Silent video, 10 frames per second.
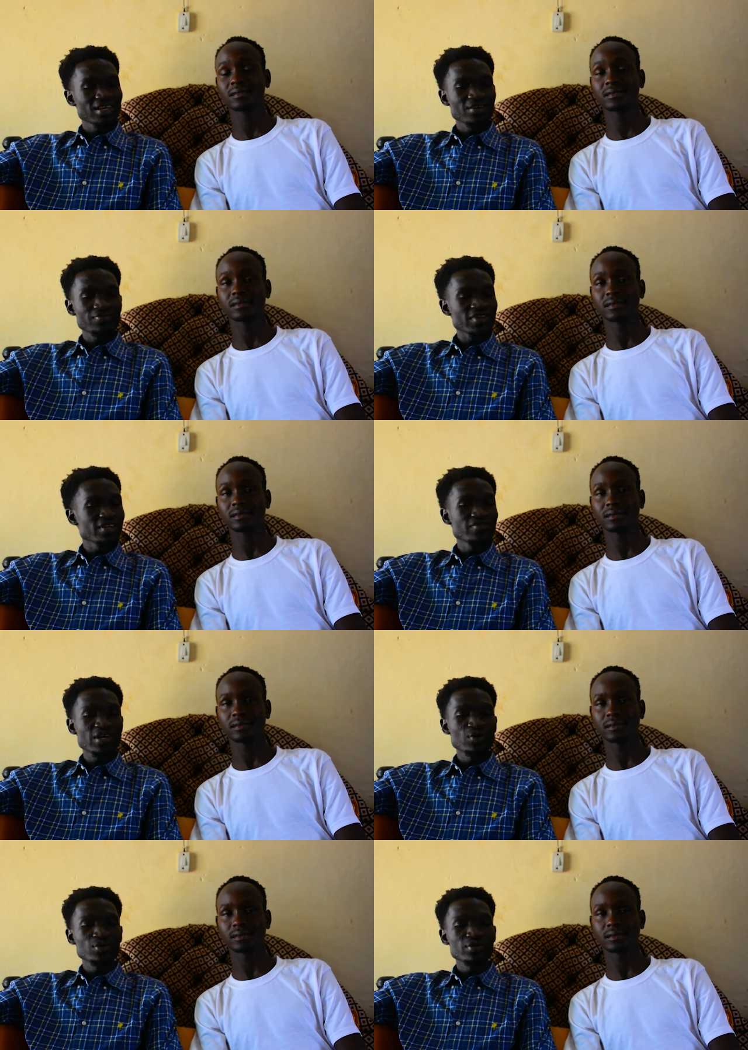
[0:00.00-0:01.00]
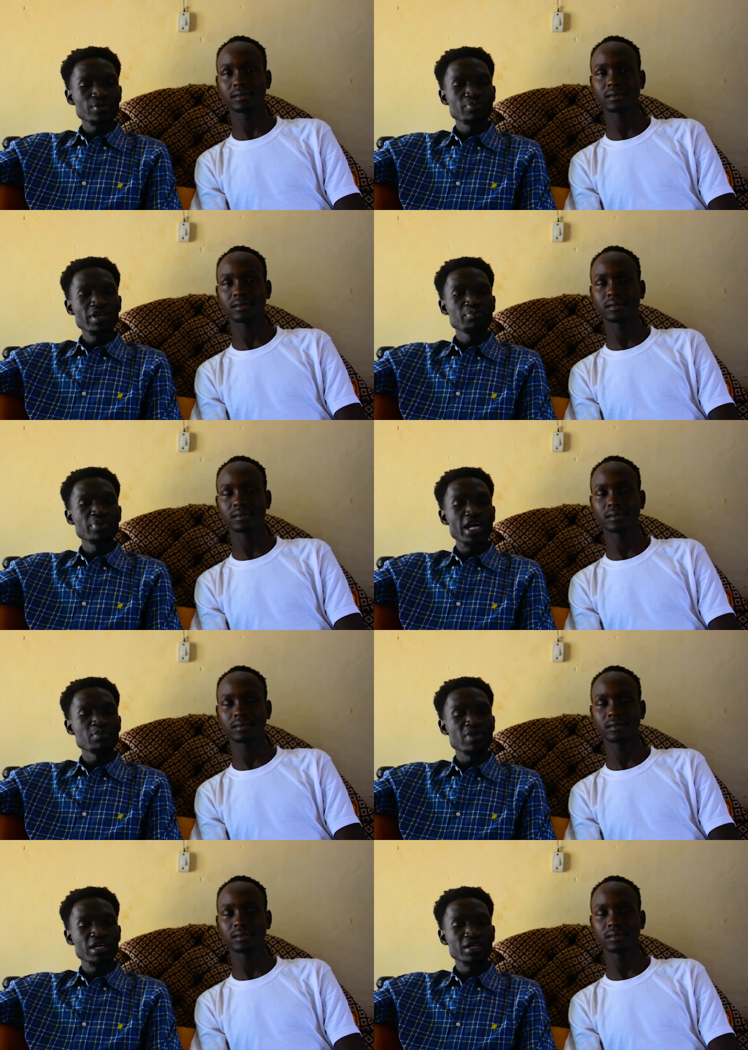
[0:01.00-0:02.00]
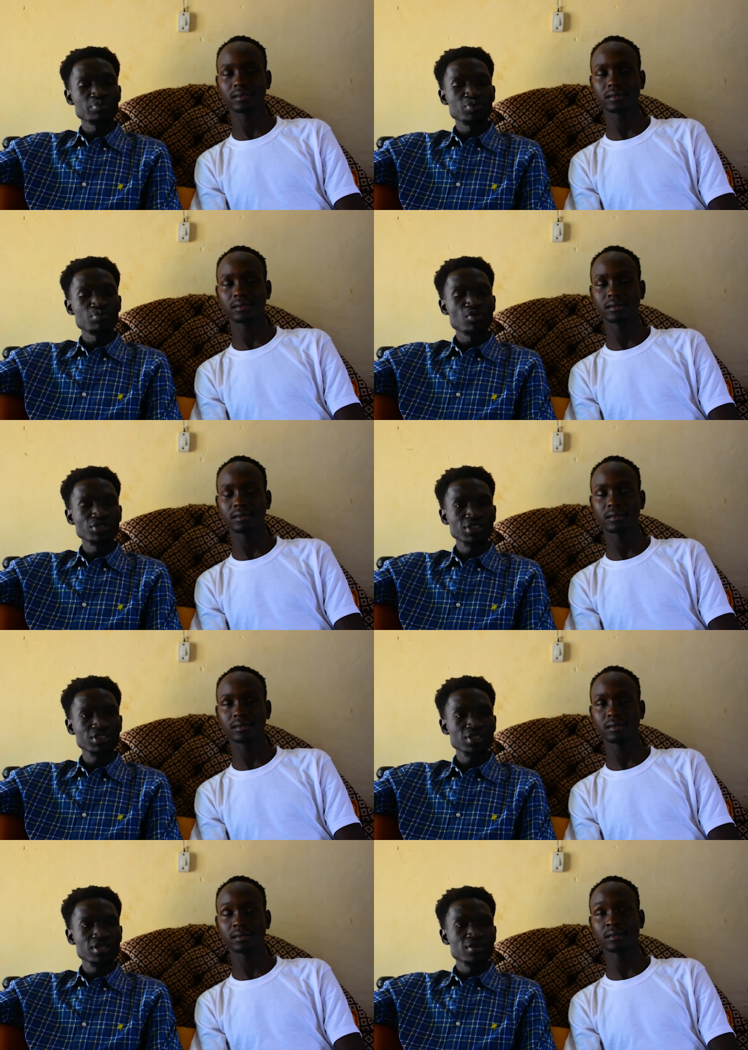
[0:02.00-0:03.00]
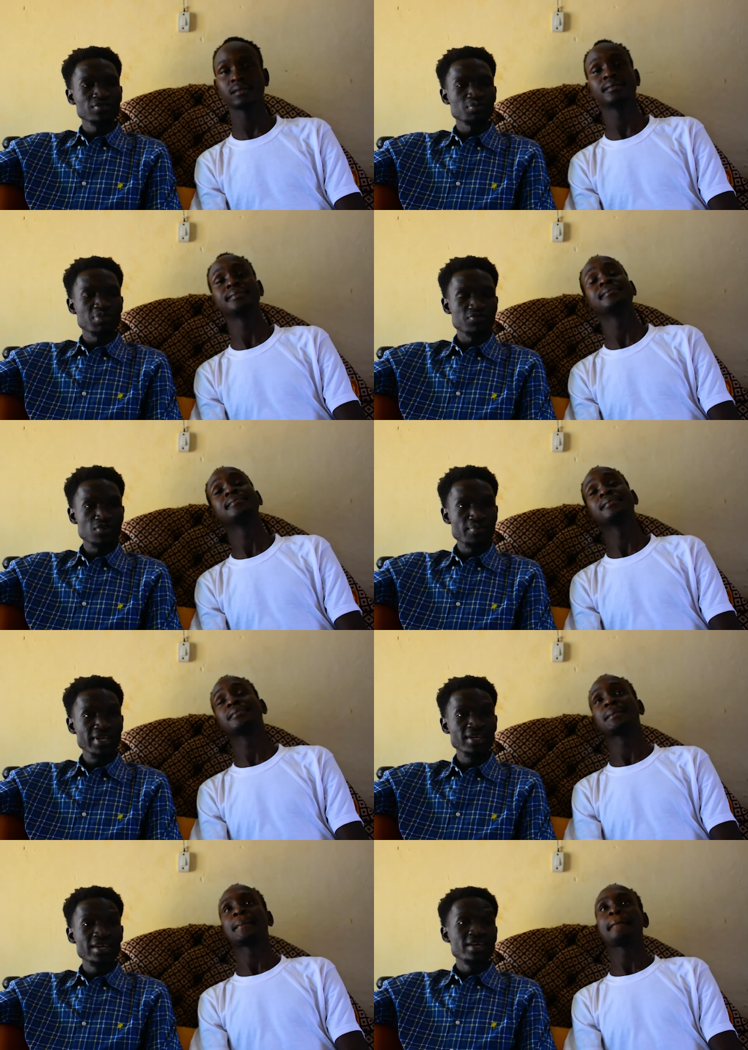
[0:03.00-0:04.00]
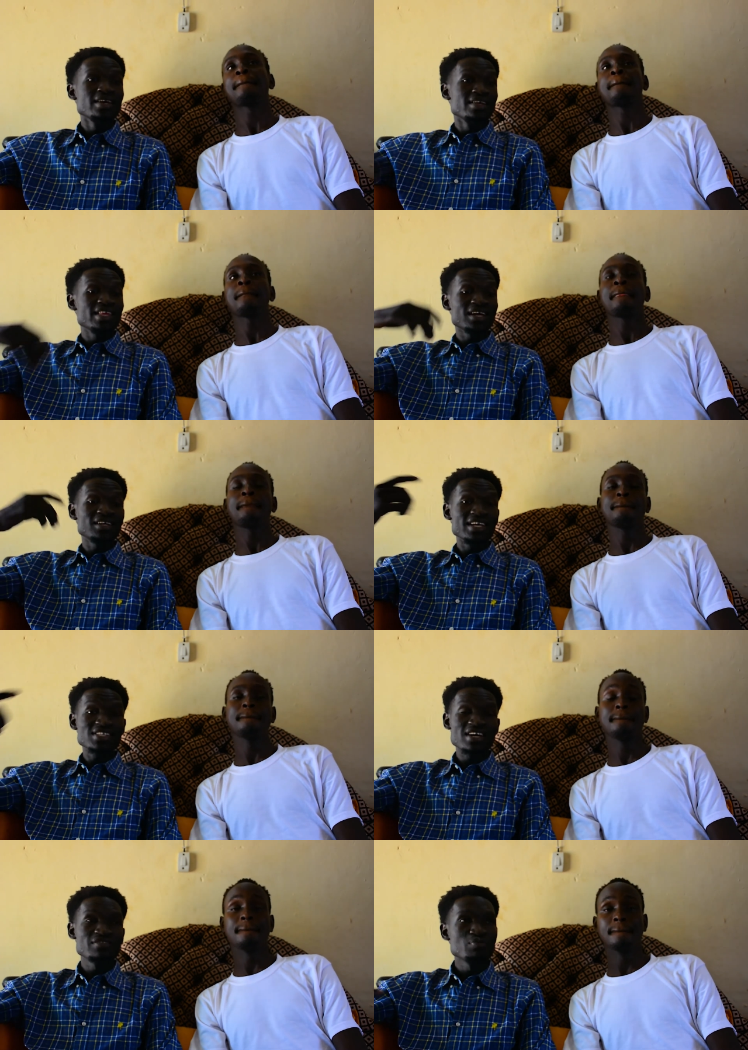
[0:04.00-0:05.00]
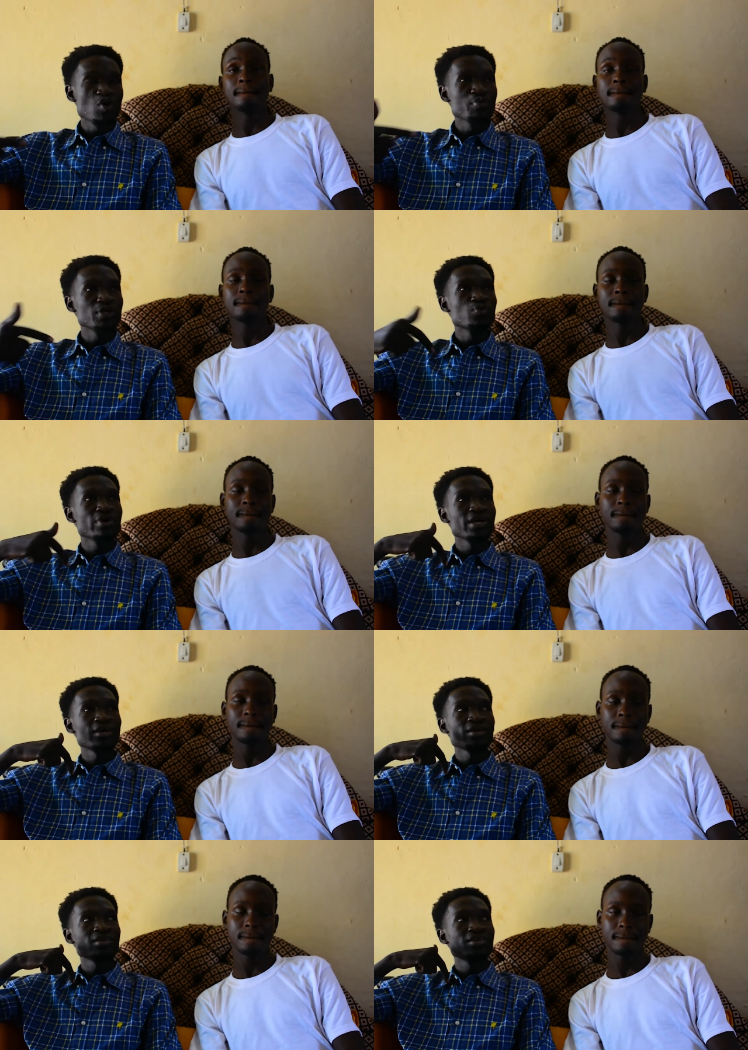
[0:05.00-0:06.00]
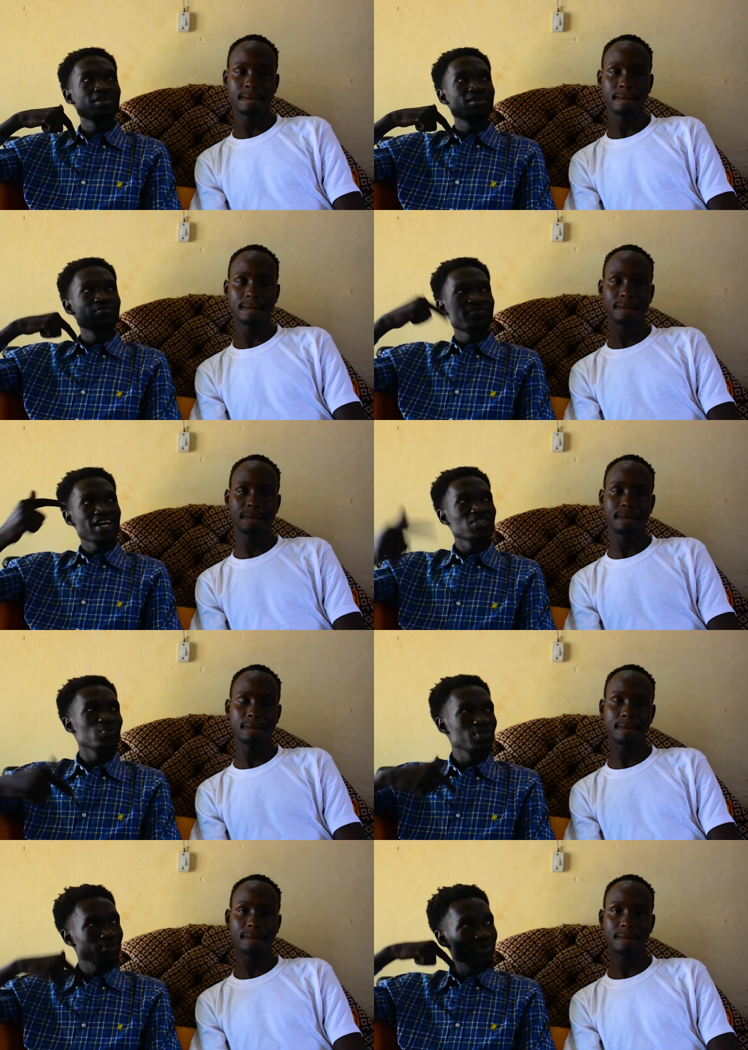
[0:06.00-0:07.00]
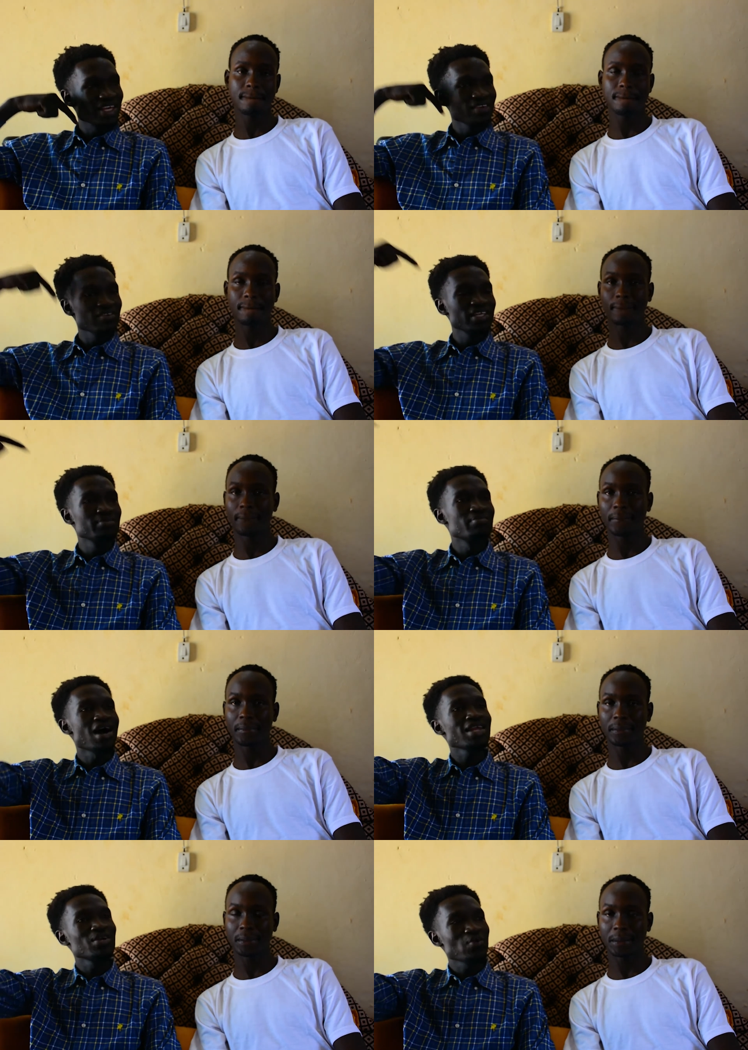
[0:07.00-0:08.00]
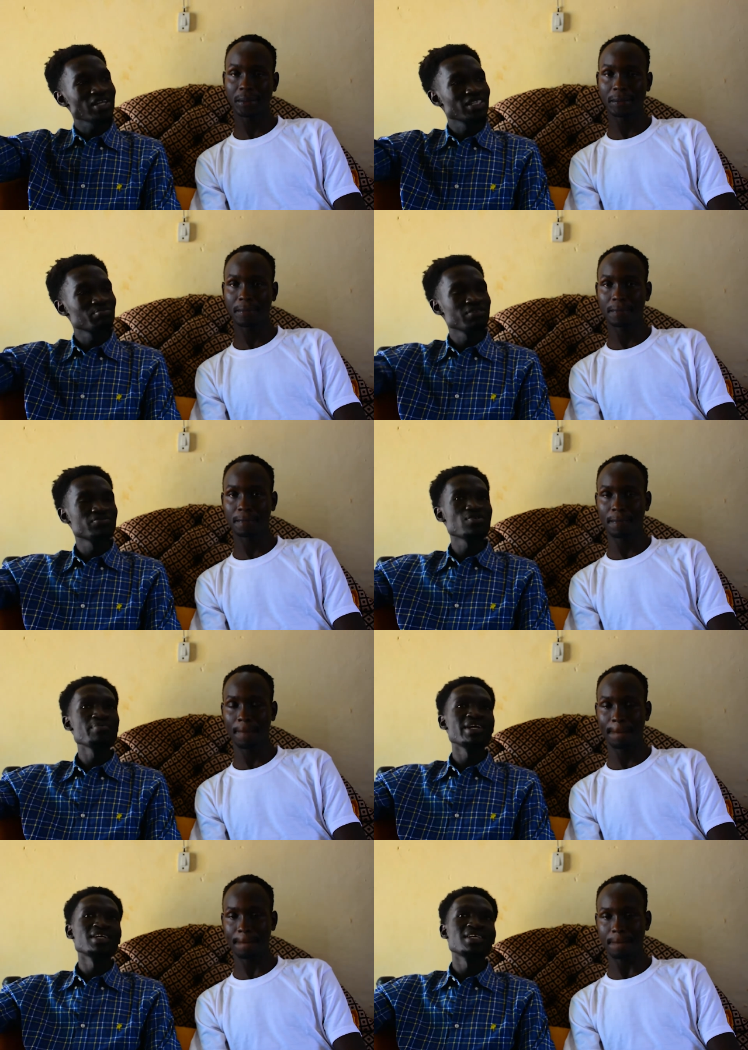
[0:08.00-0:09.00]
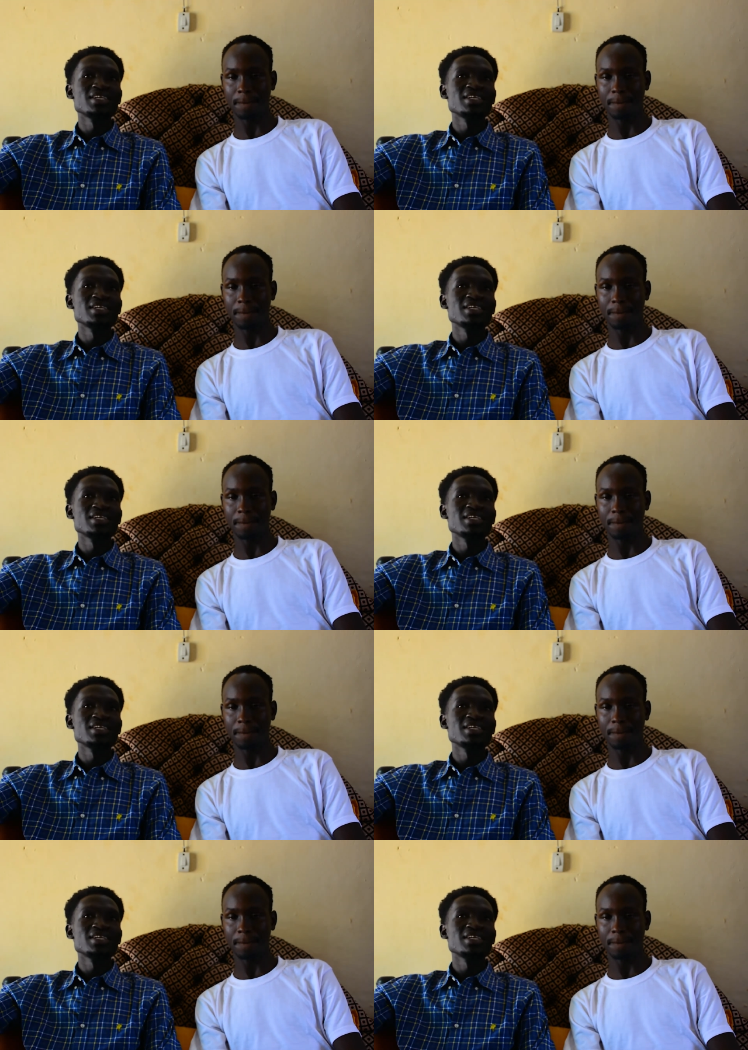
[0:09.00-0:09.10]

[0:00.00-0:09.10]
Speaker 1: even if they're not being paid by promoters for performing, they at least have a moment where fans will be giving them money while they're performing.